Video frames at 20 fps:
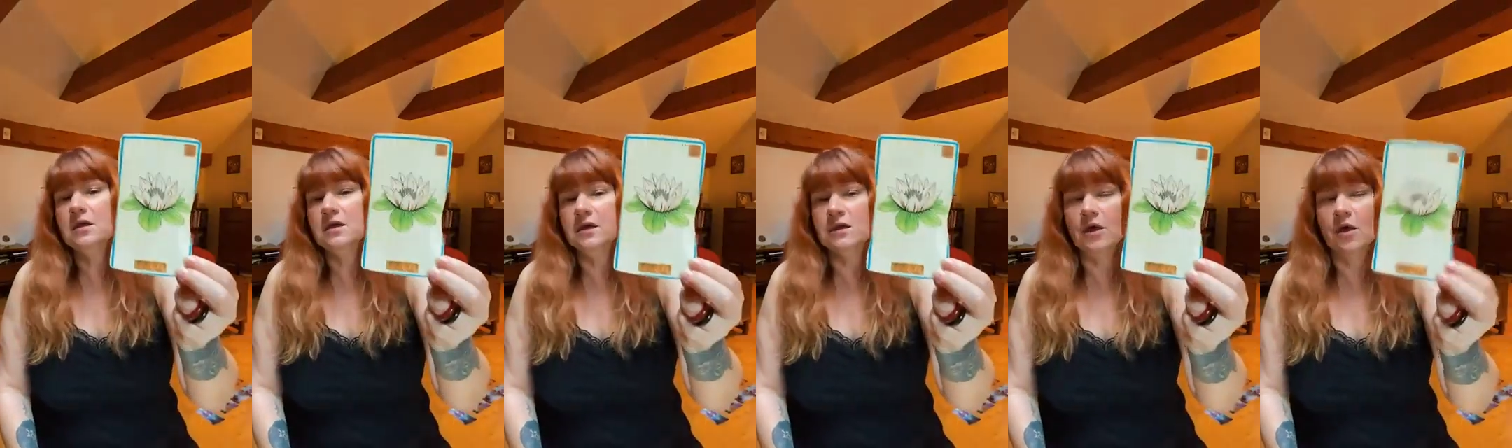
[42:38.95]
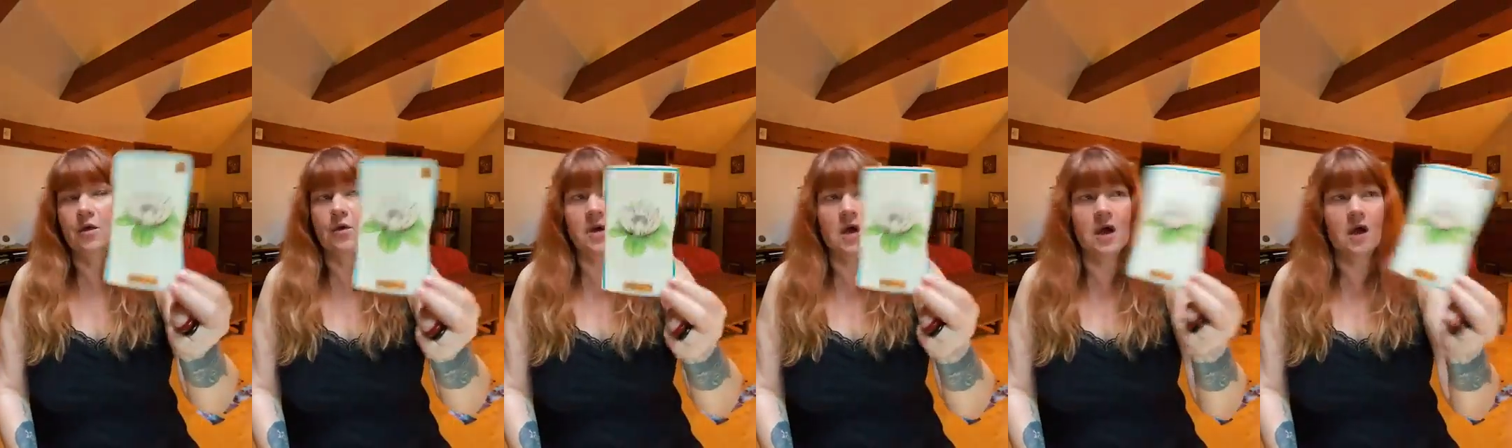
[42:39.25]

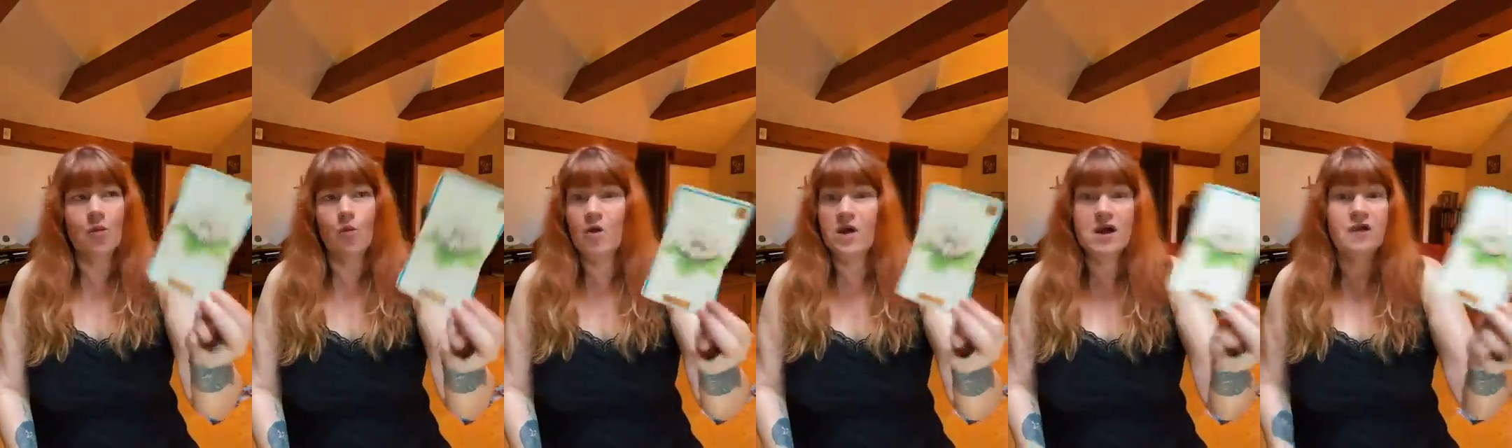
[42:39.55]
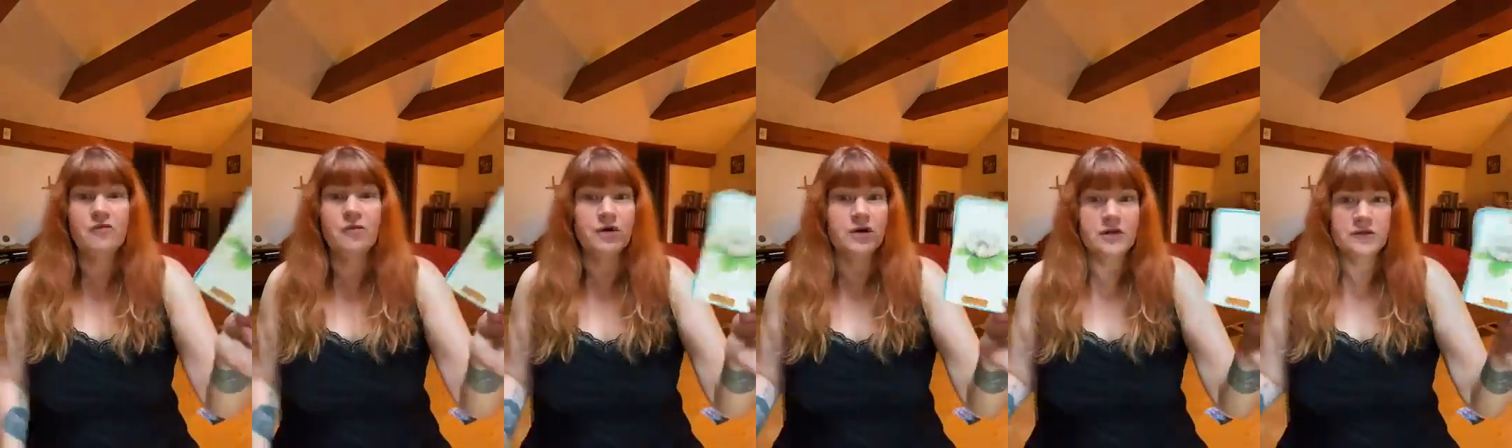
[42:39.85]

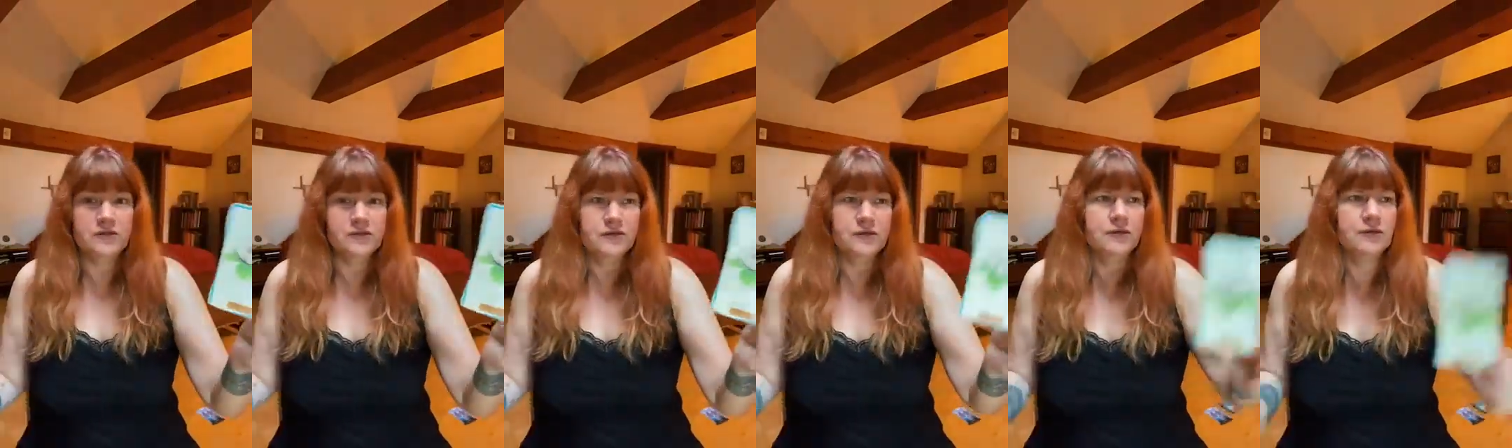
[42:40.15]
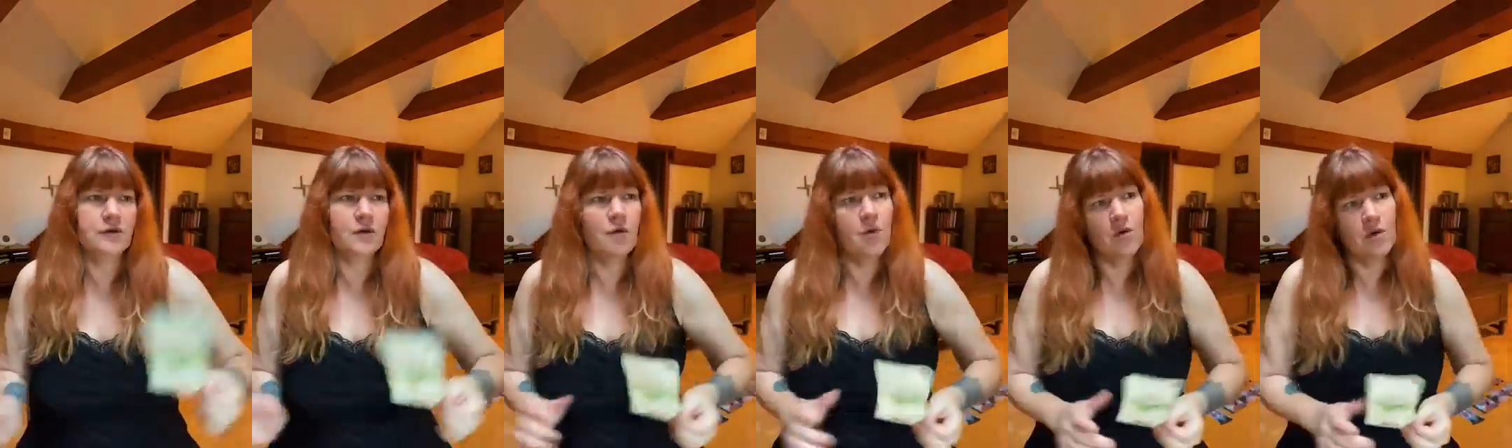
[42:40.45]
Whatever it is.
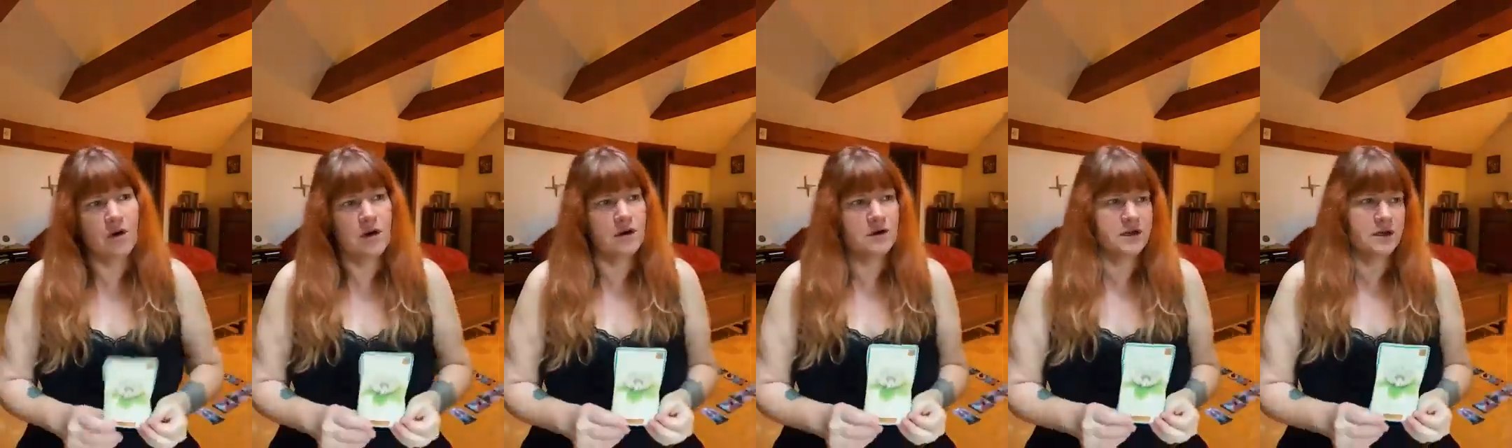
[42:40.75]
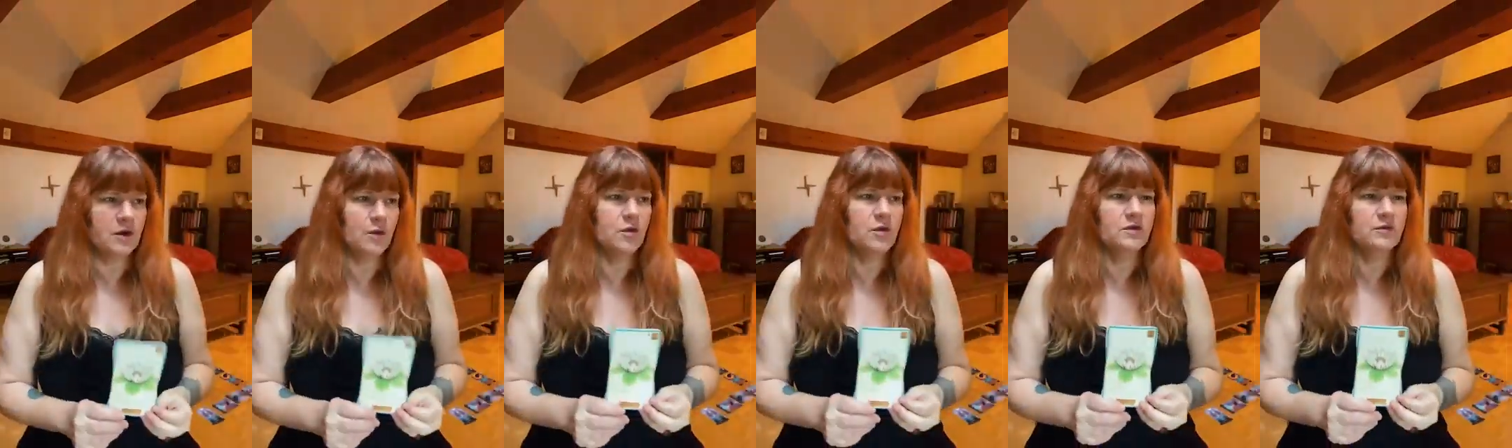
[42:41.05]
Or,
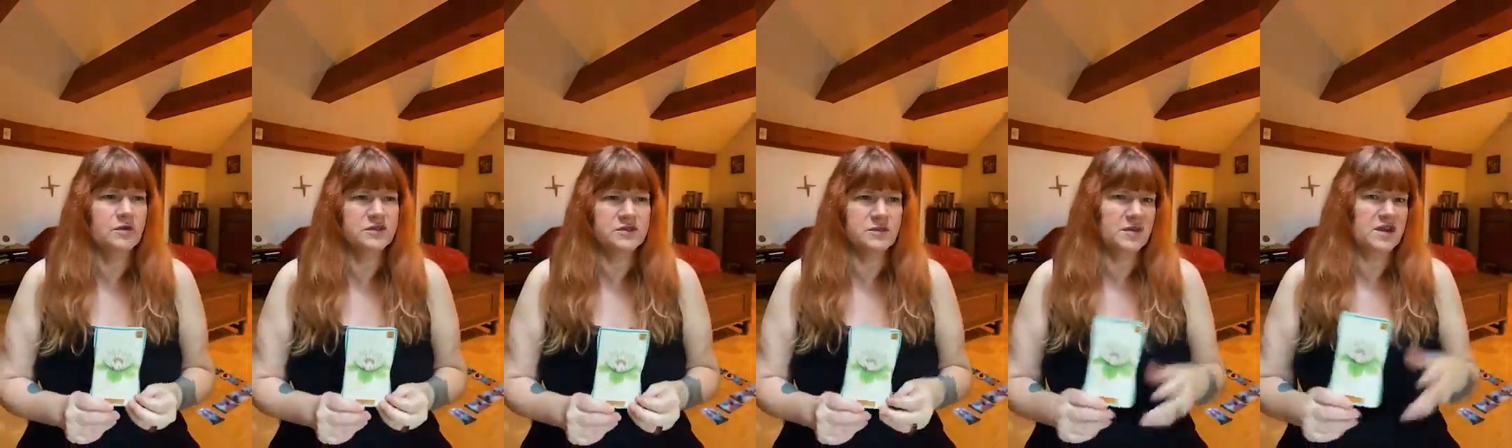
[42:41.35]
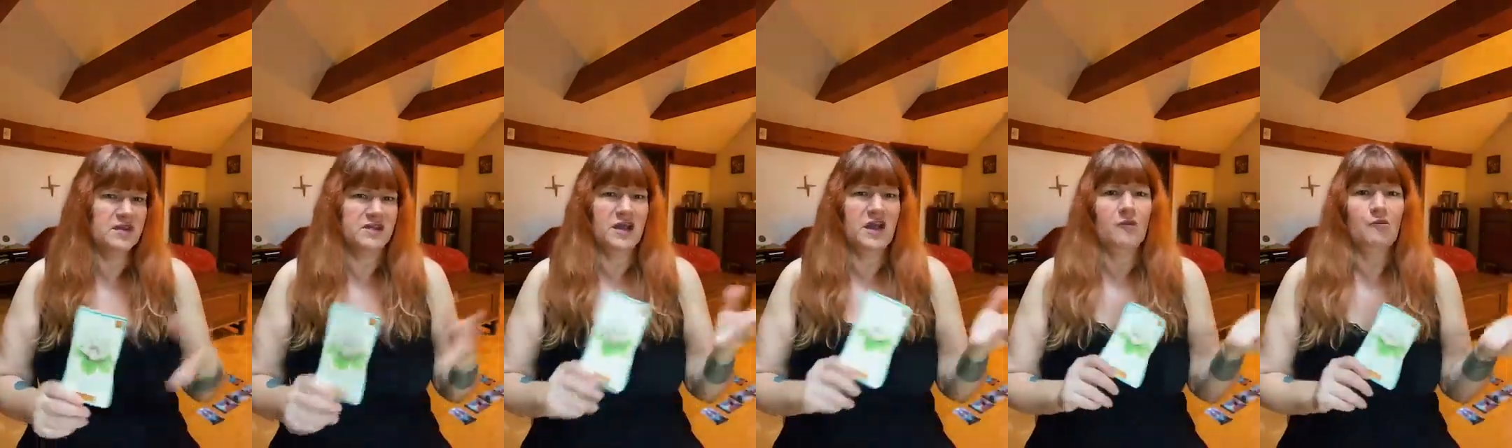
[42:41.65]
will
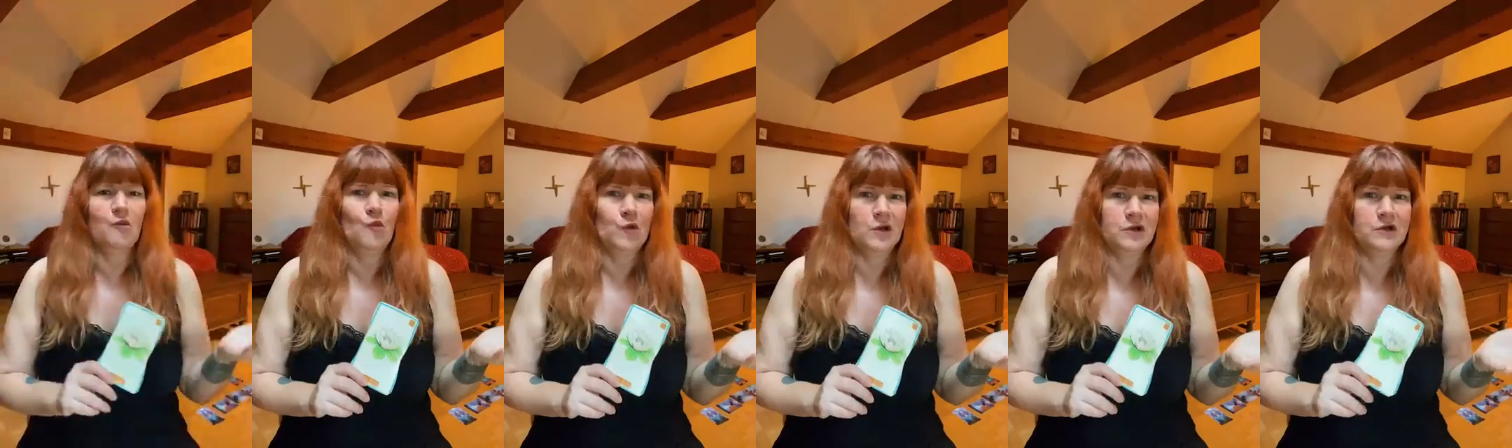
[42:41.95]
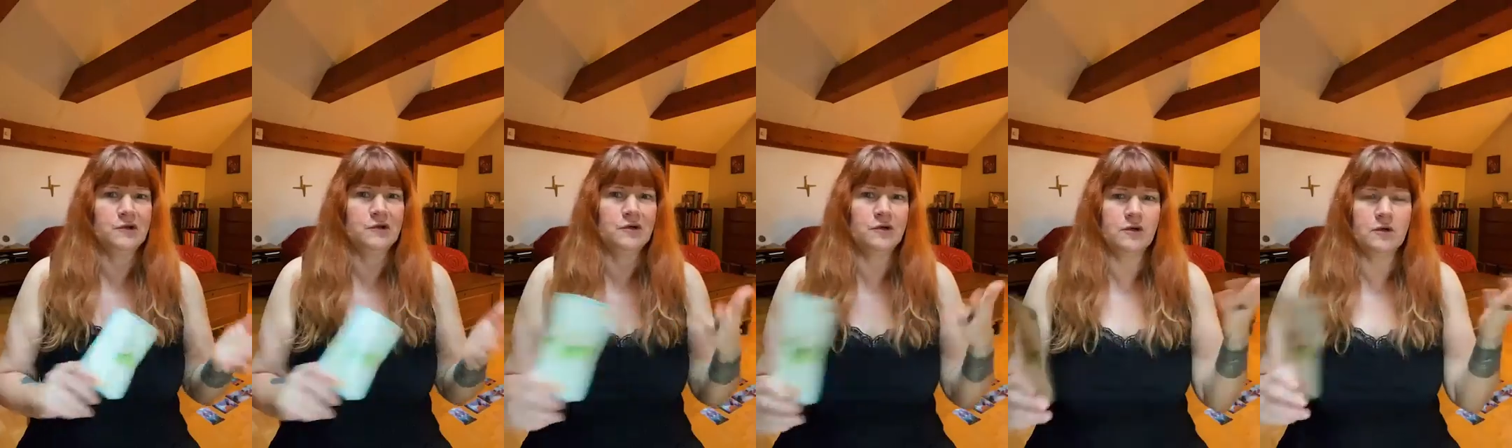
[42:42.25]
somebody think I'm
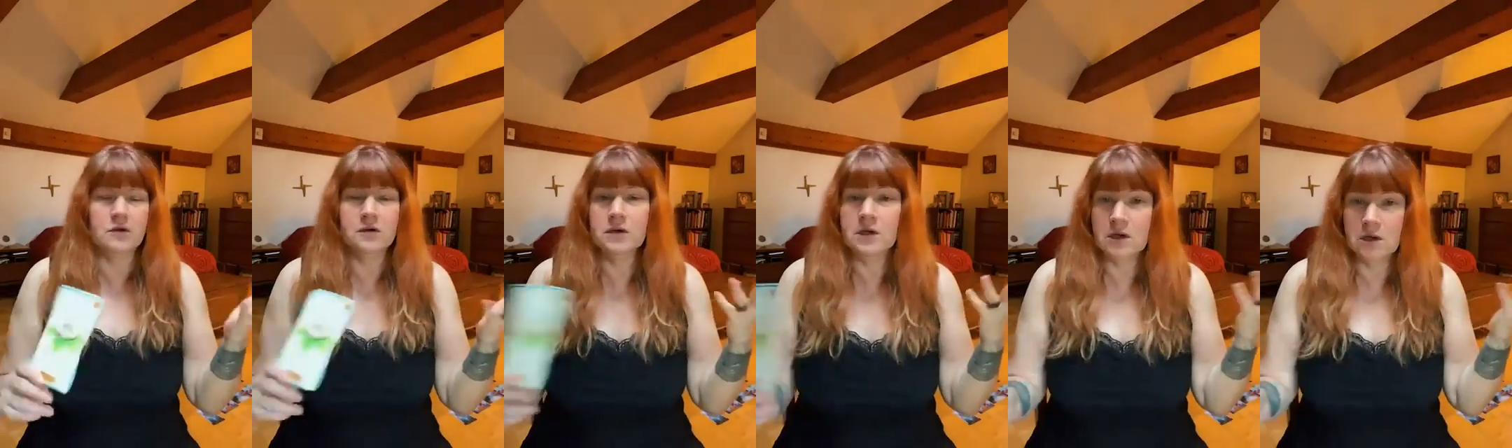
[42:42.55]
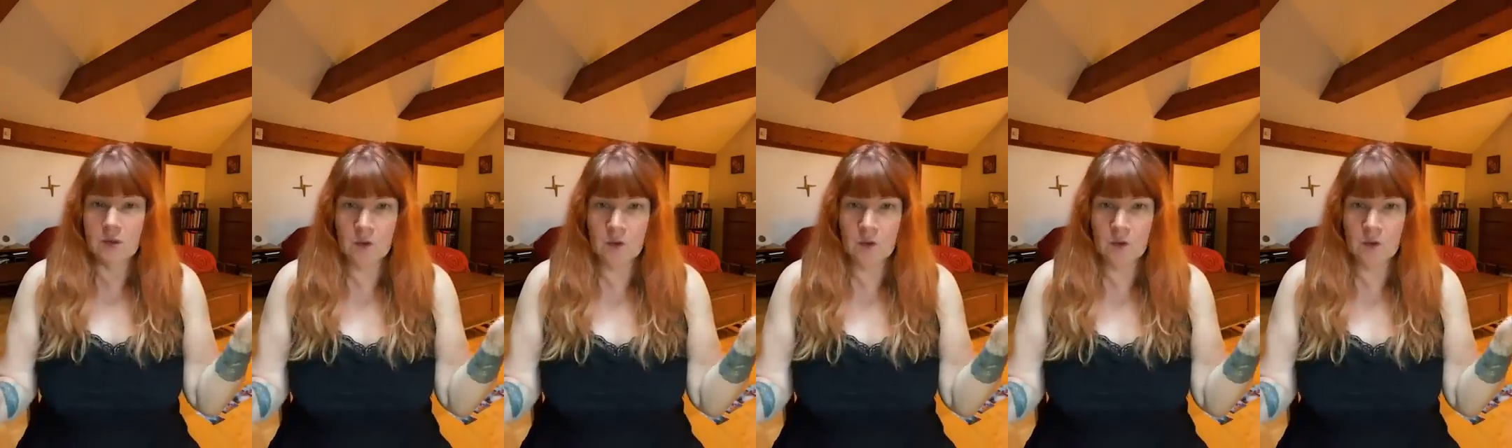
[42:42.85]
weird, or,